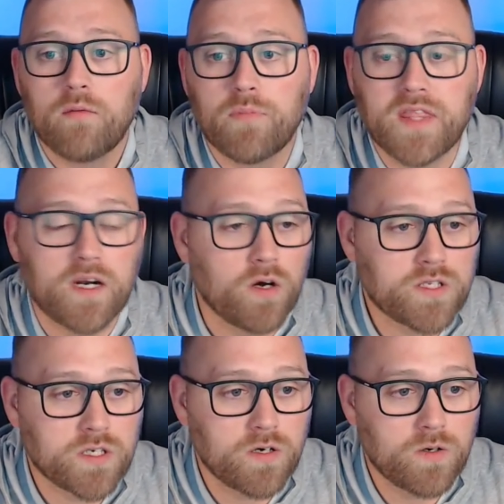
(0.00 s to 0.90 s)
But then
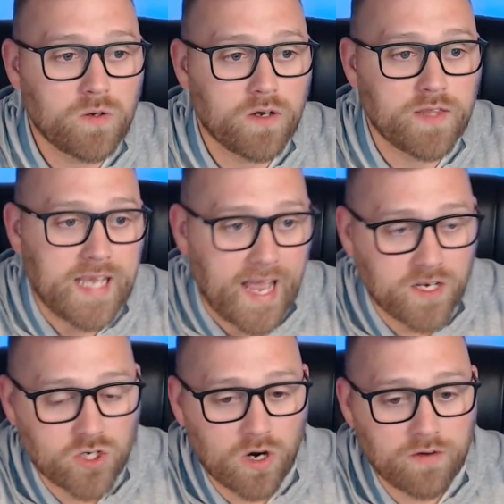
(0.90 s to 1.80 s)
also the
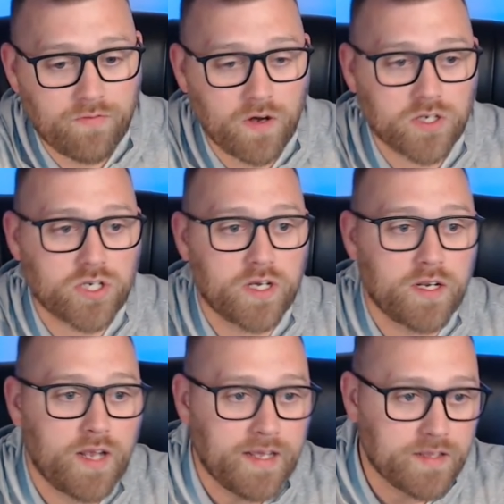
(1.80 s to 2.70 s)
HR function
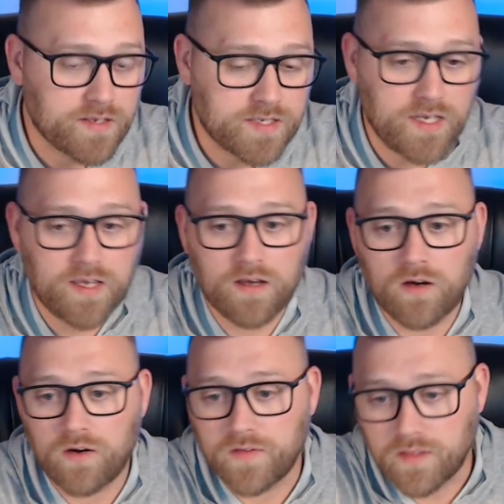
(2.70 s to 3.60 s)
and the
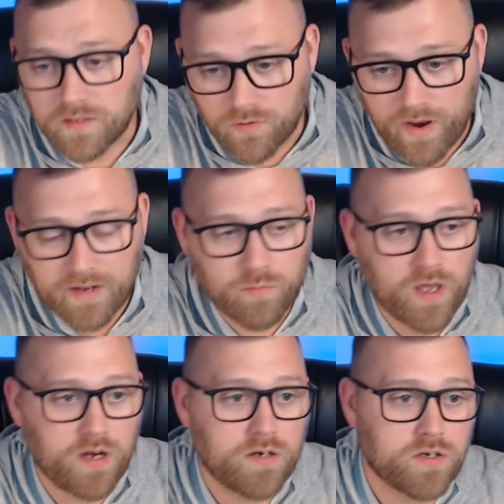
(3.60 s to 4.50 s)
CEO and the direct
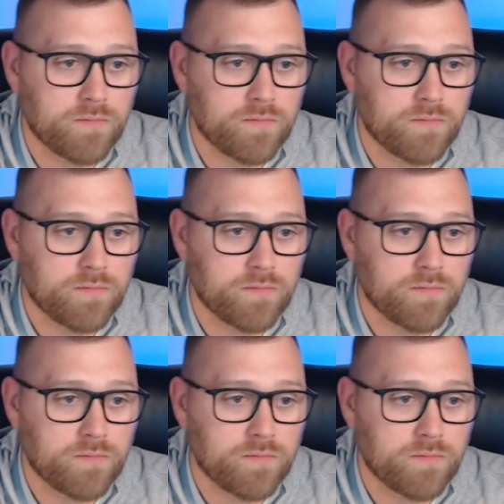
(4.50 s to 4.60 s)
manager,